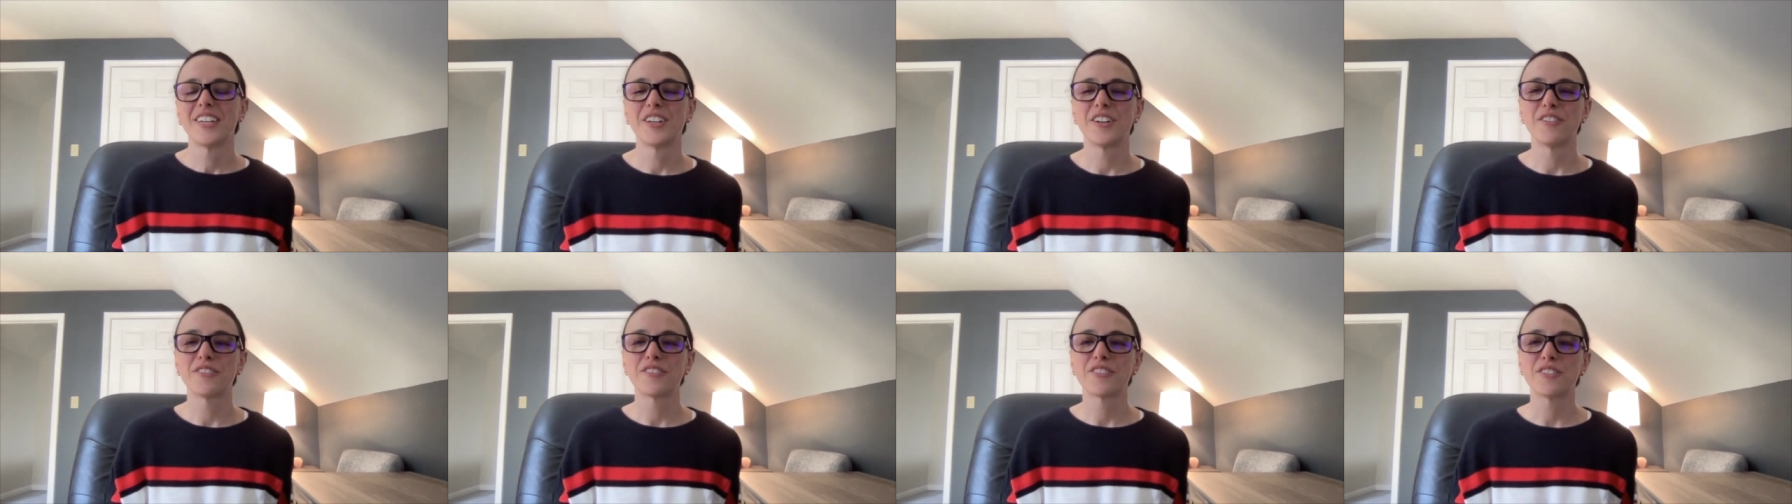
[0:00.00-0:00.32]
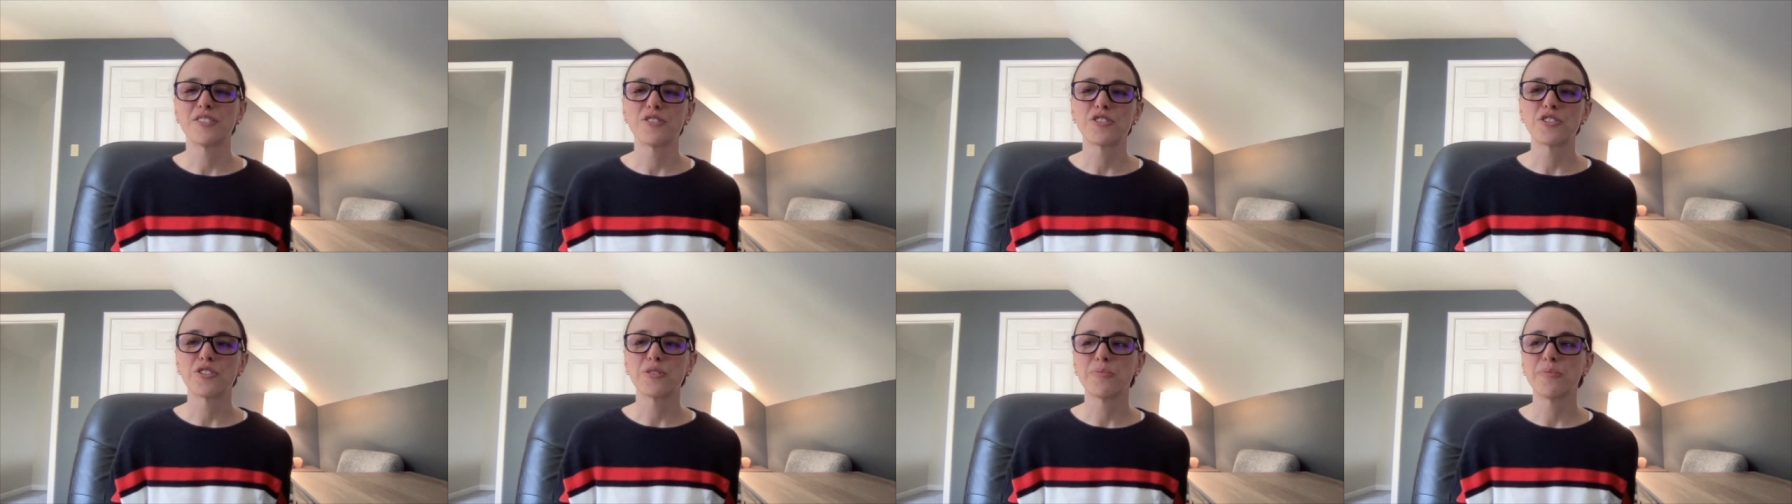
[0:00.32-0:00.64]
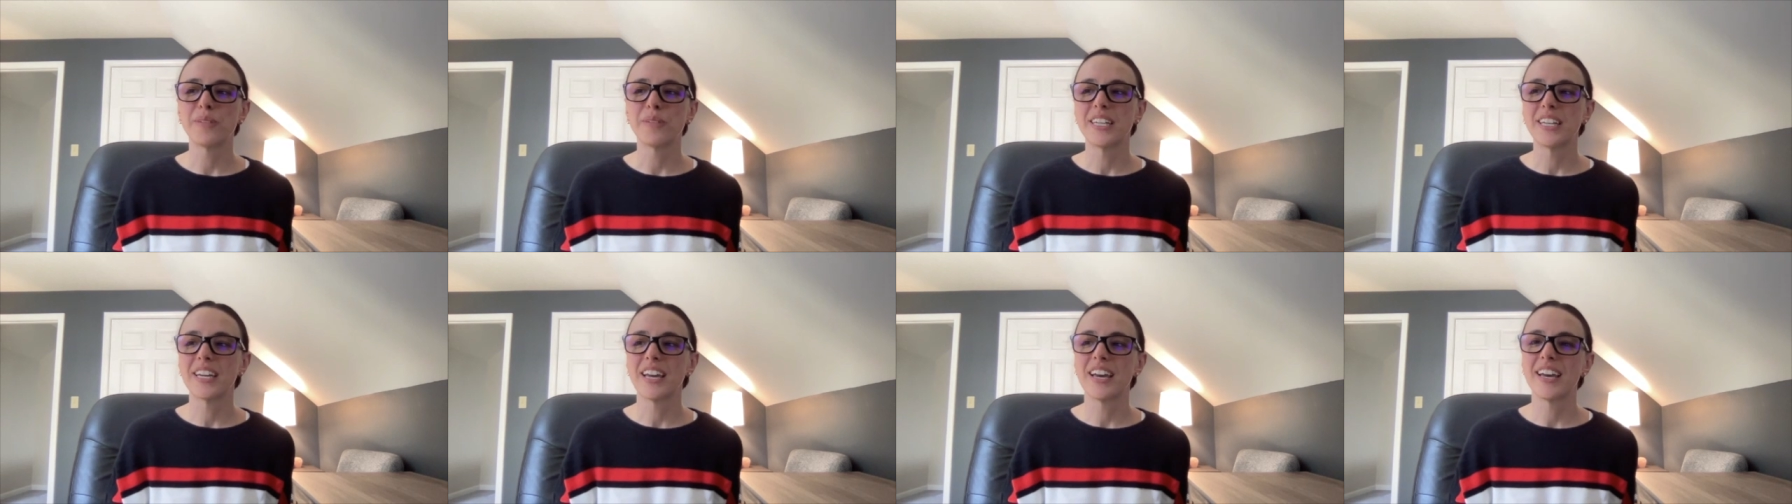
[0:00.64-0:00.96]
Social
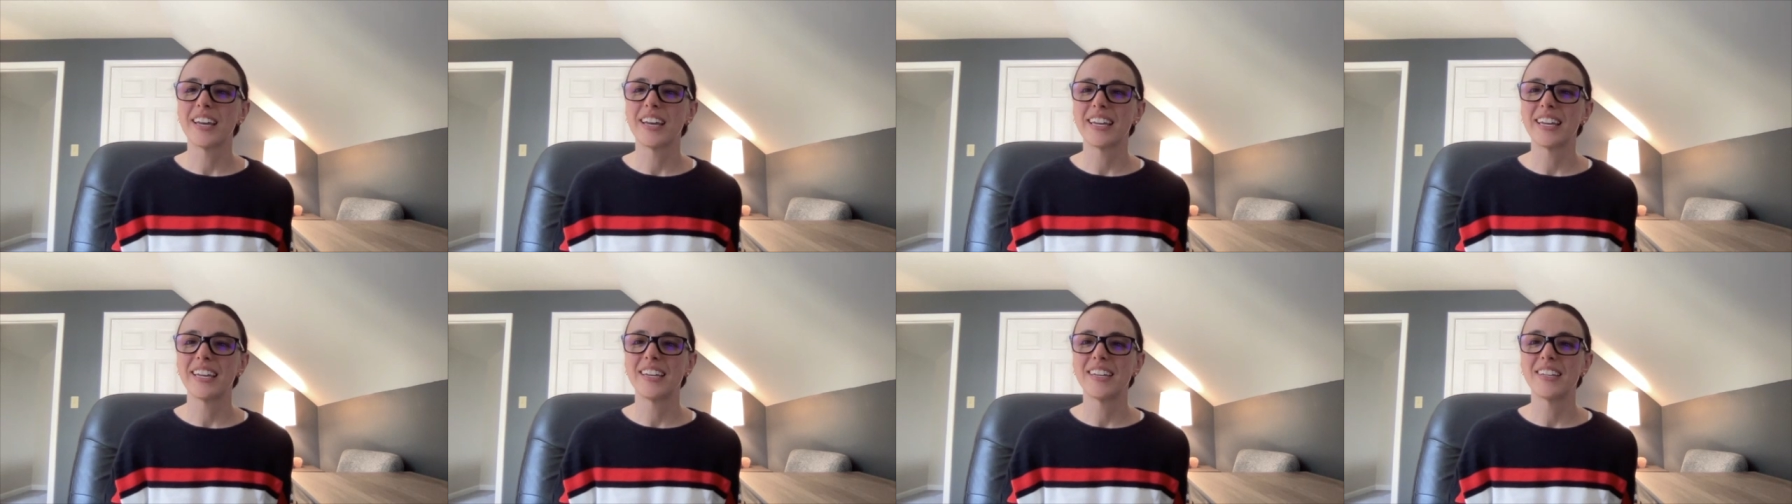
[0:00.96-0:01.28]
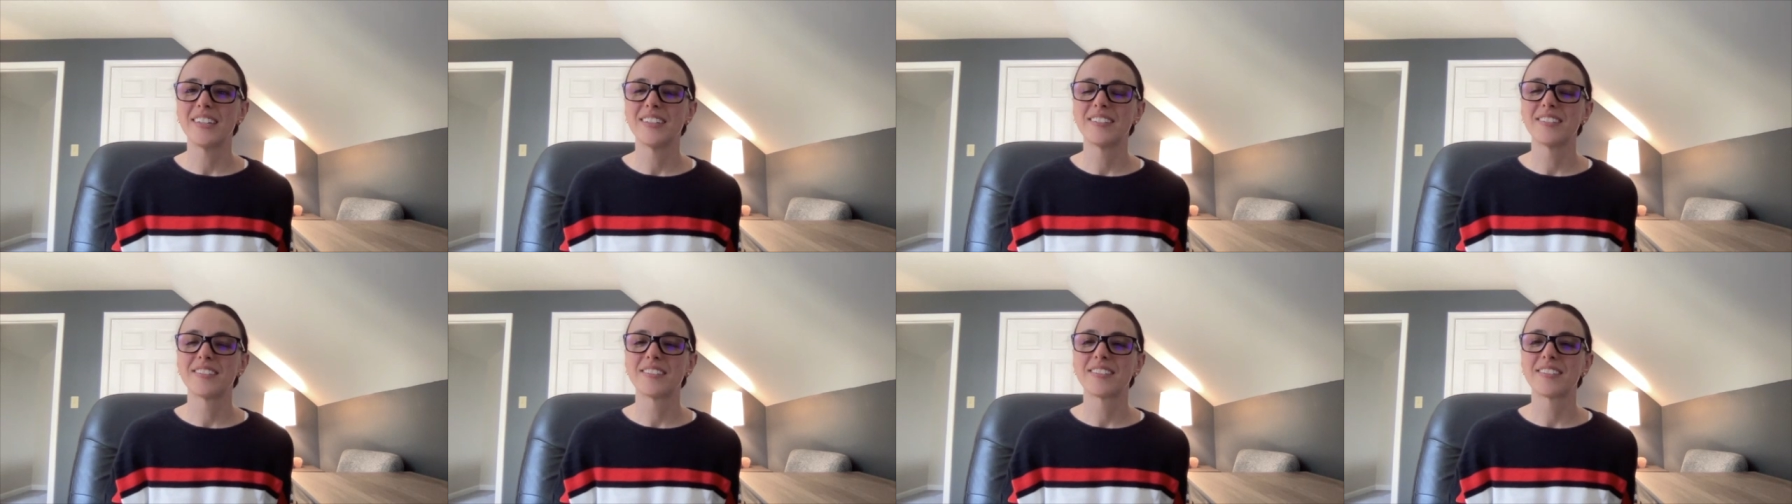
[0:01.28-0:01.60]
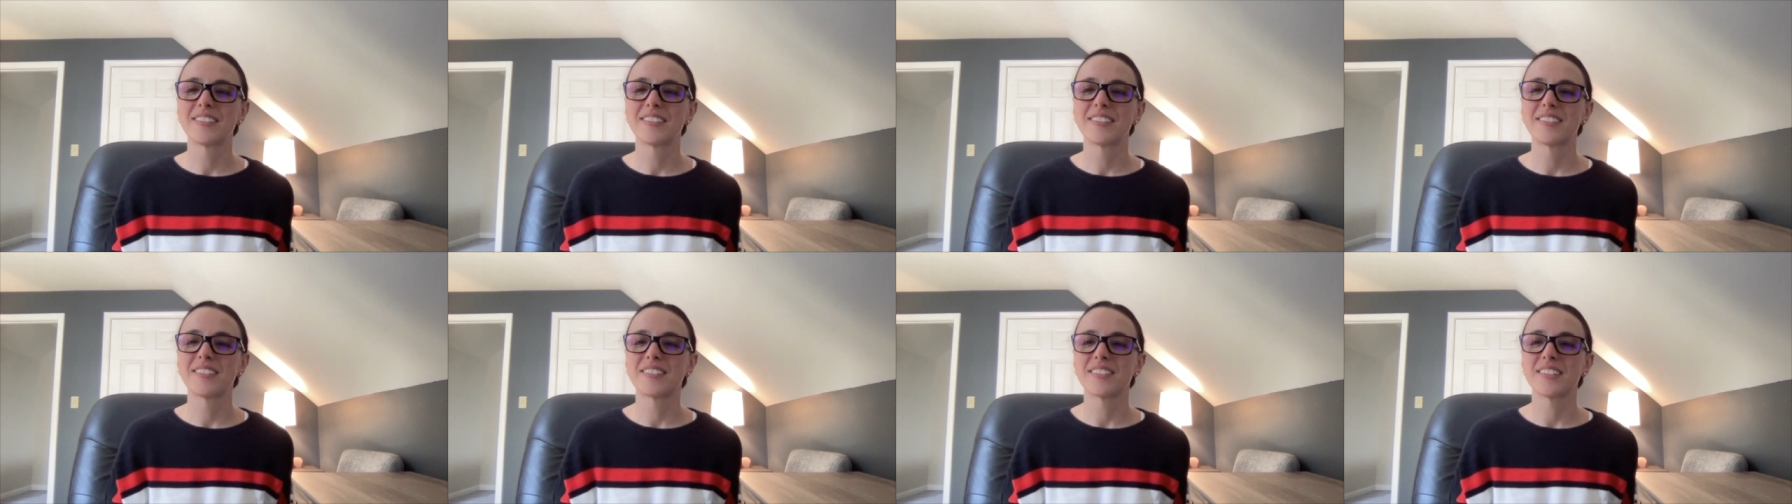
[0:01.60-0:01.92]
media
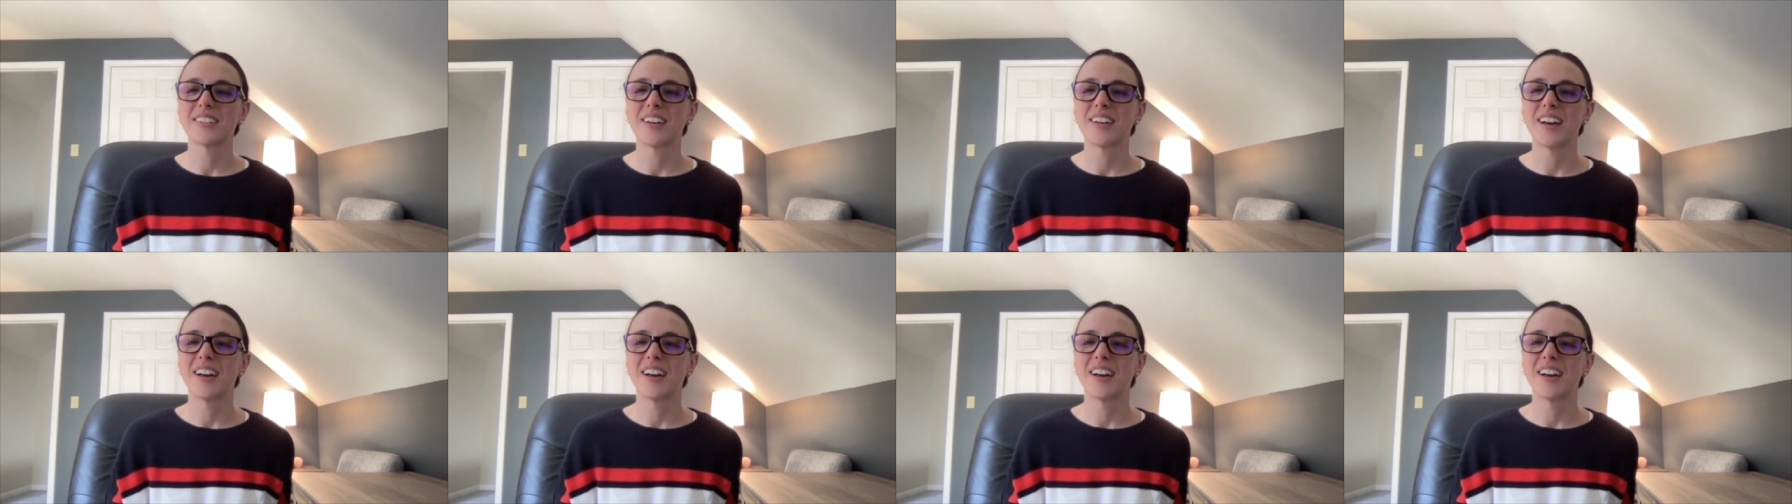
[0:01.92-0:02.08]
is